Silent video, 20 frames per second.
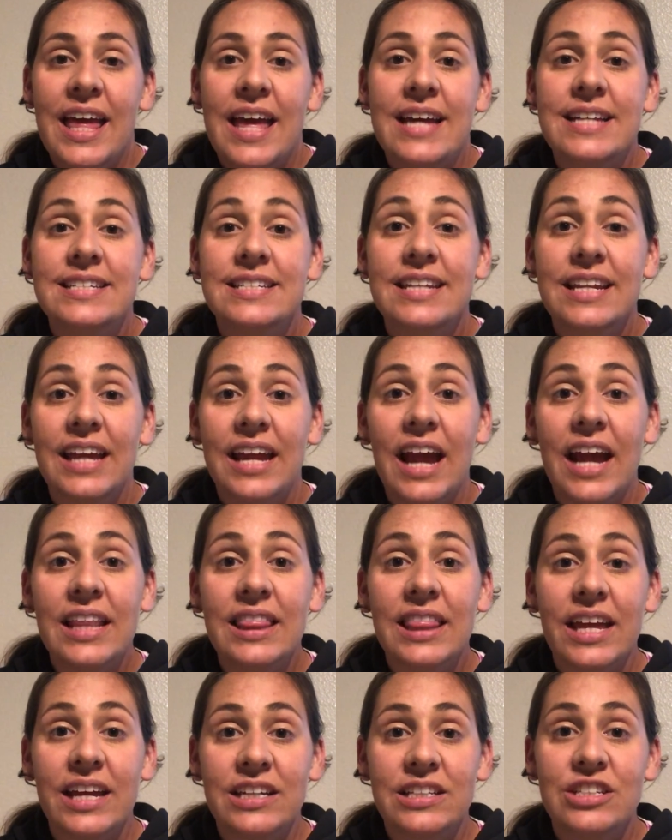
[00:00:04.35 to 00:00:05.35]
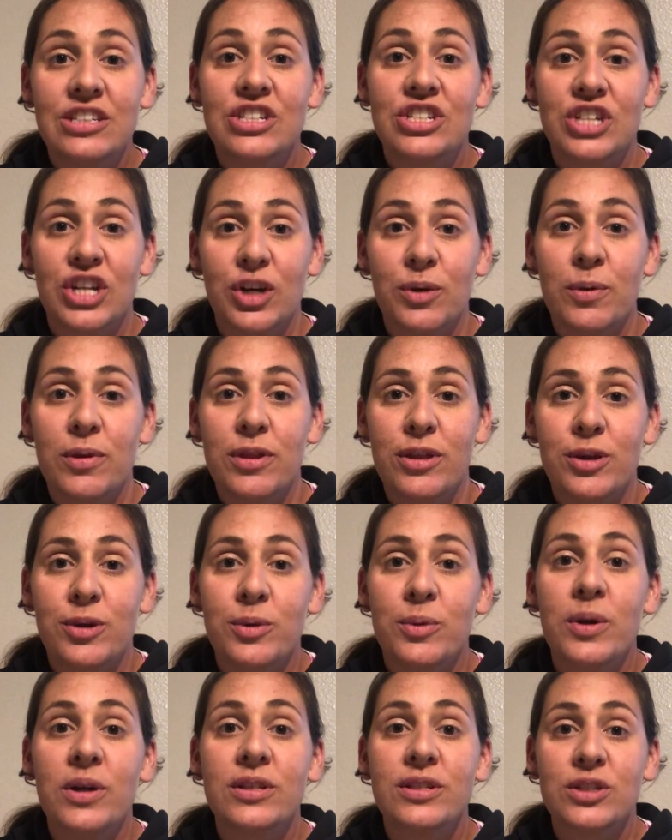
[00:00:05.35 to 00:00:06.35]
and today I'd like to share with
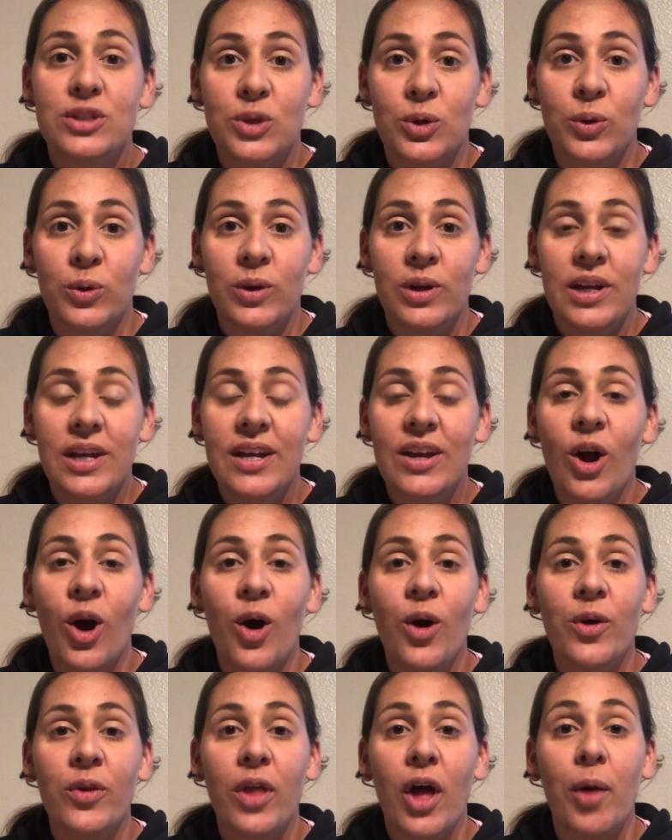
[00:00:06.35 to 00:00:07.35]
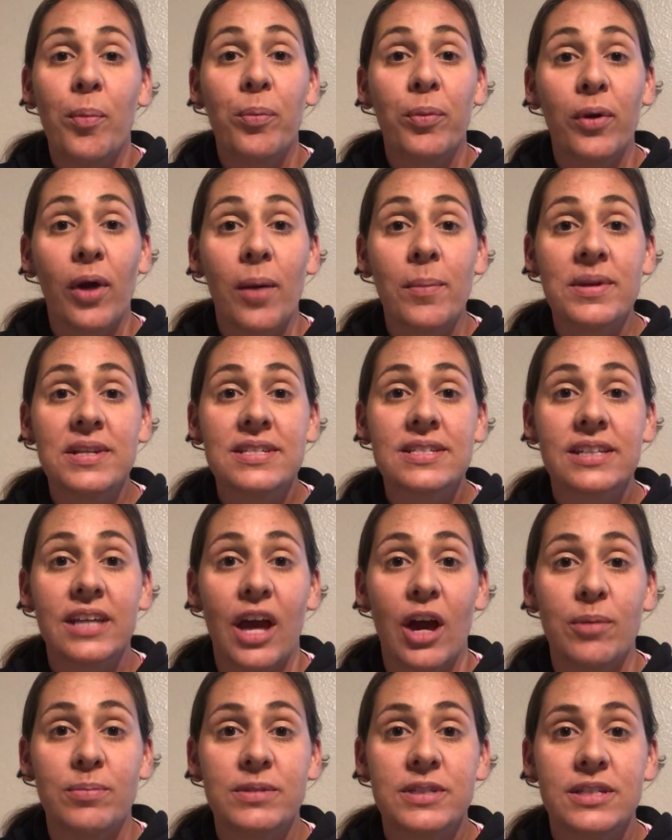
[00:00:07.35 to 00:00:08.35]
you a story called A Promise
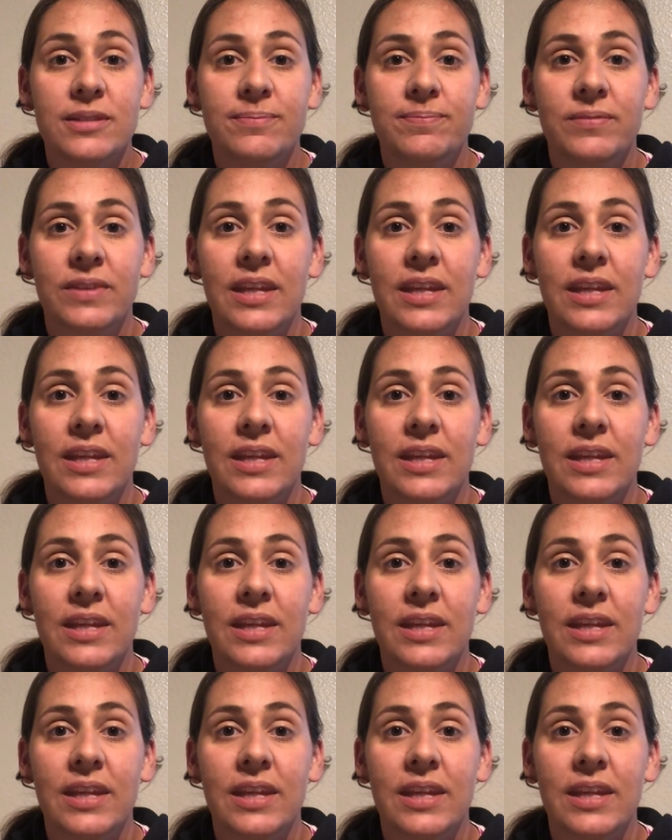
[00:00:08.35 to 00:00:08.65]
Kept.